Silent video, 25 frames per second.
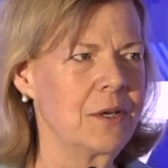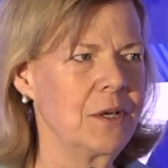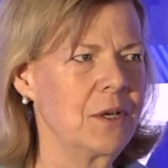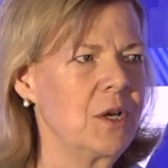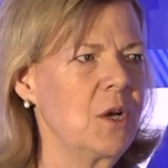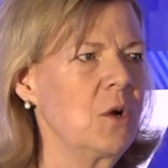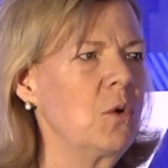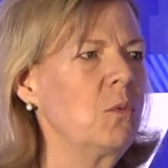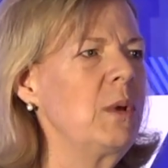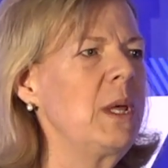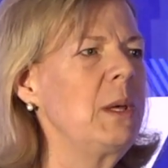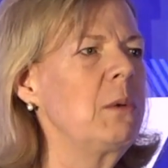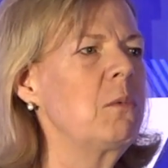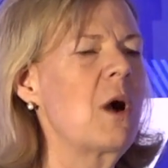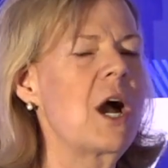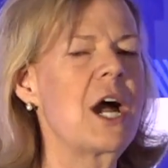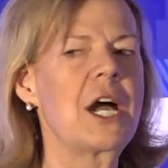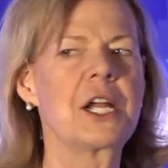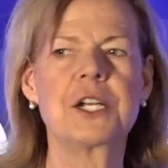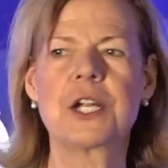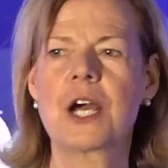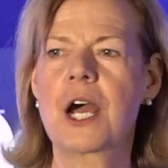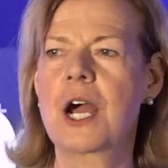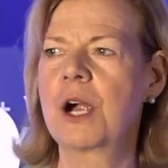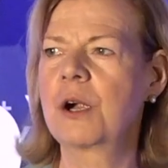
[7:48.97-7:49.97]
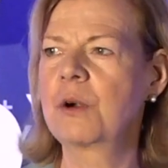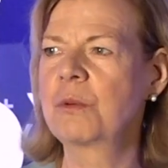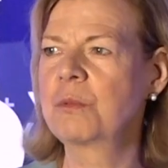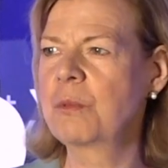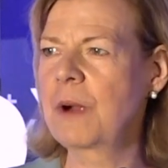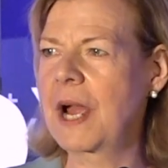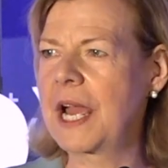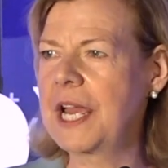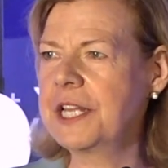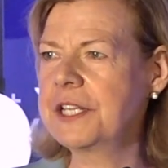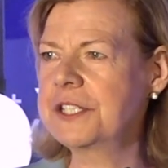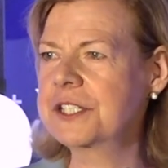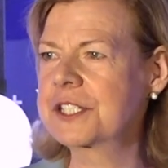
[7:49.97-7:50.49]
We want our
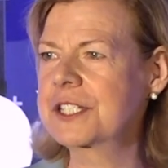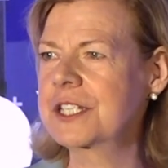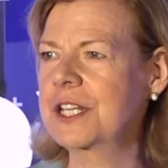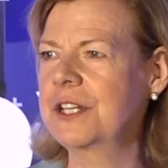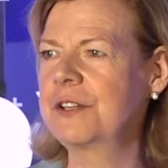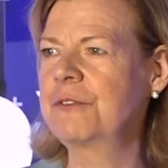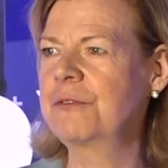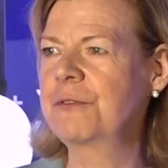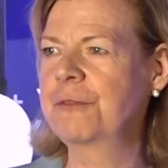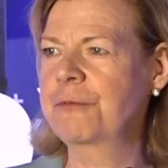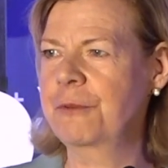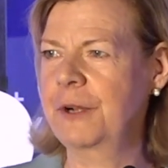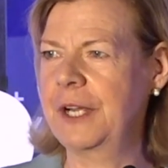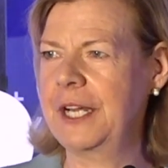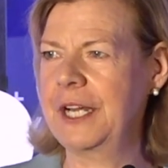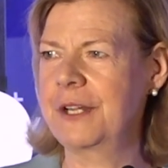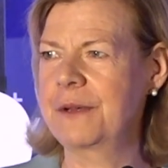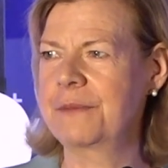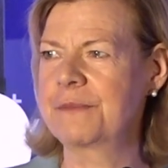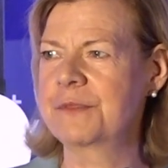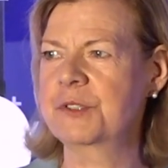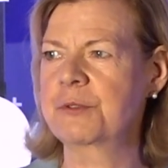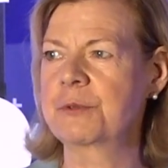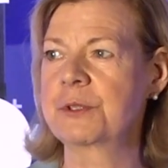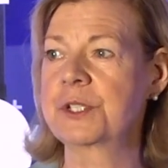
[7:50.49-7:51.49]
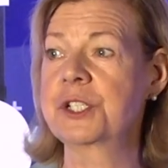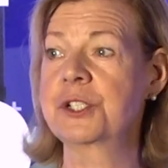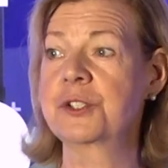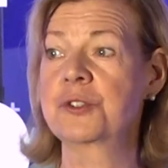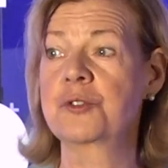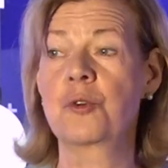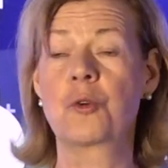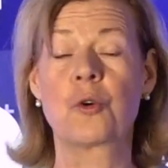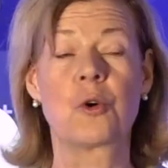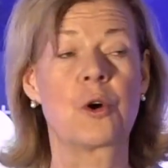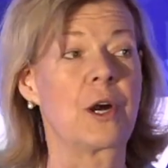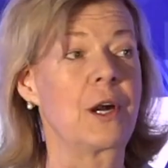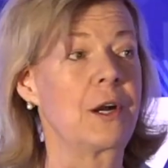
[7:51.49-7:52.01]
rights and freedoms
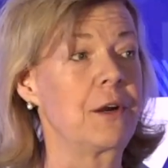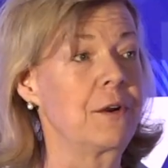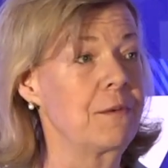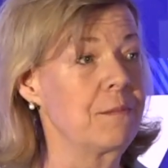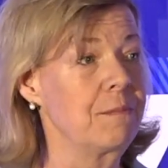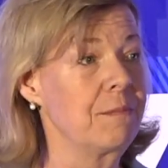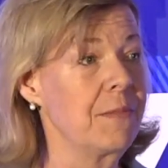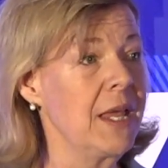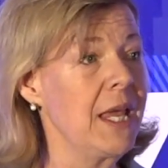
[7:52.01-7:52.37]
restored.